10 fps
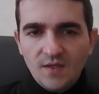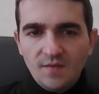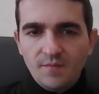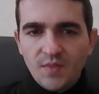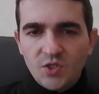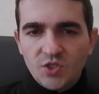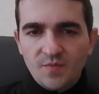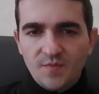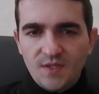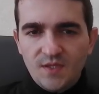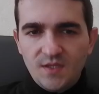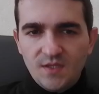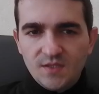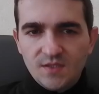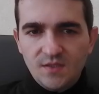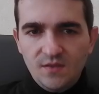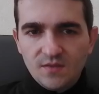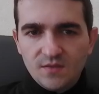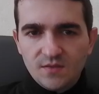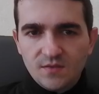Bishop
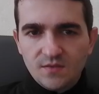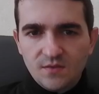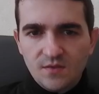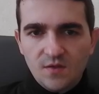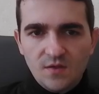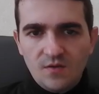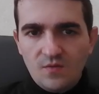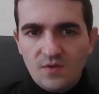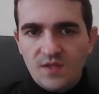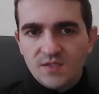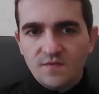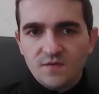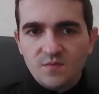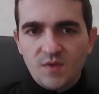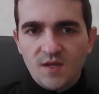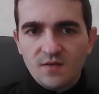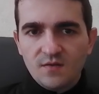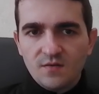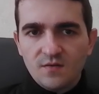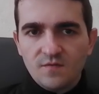d6. Wait, doesn't this block
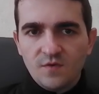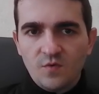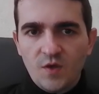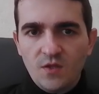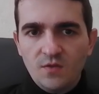the queen?